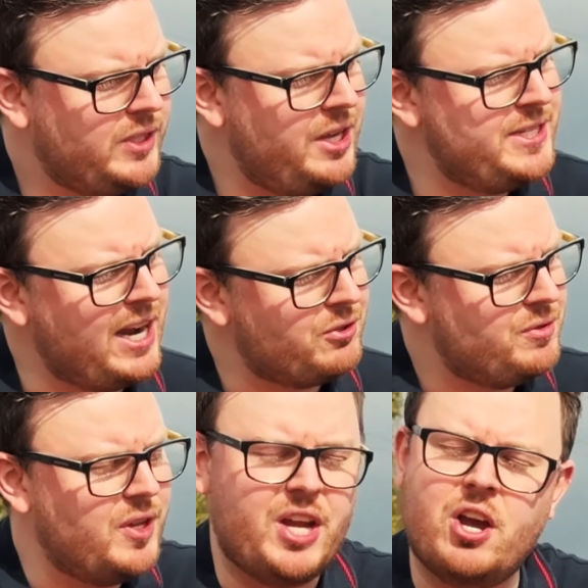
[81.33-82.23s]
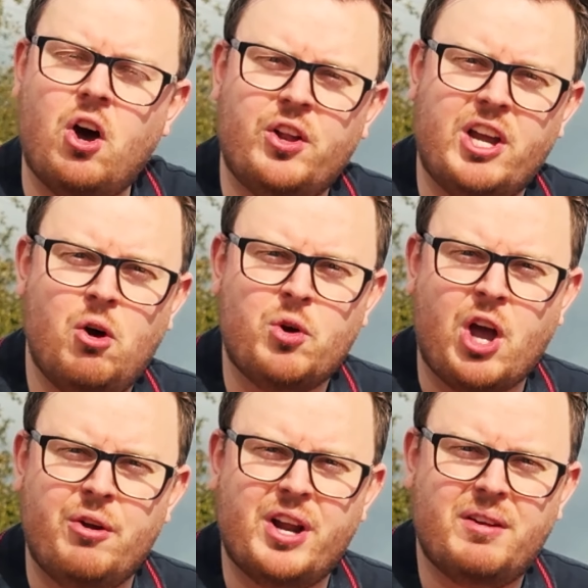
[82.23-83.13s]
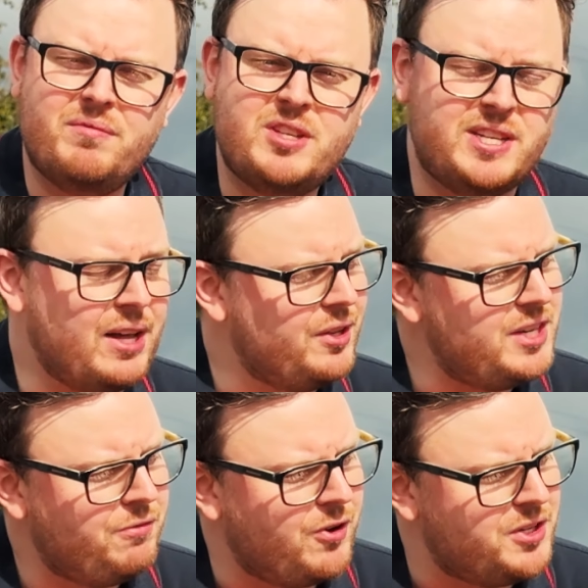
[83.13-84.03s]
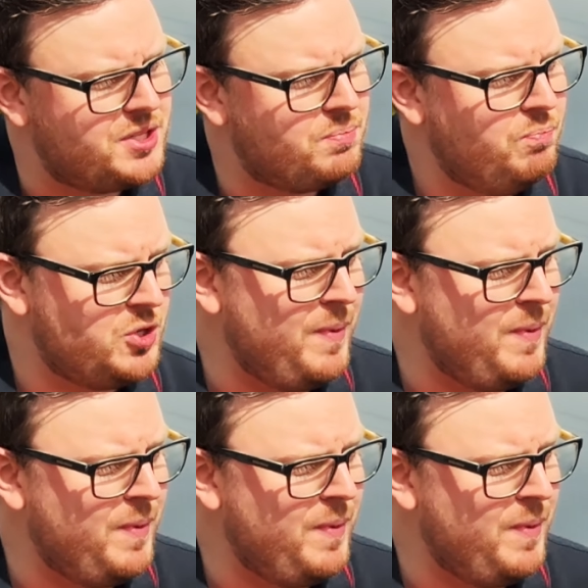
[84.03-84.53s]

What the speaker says: cutout that you got on the old Kona to tell the difference, which